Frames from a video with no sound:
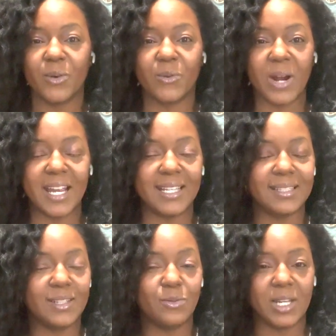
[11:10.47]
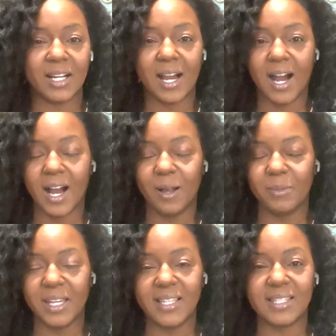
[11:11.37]
rate, leave me a
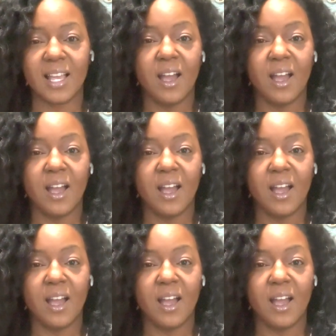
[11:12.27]
comment,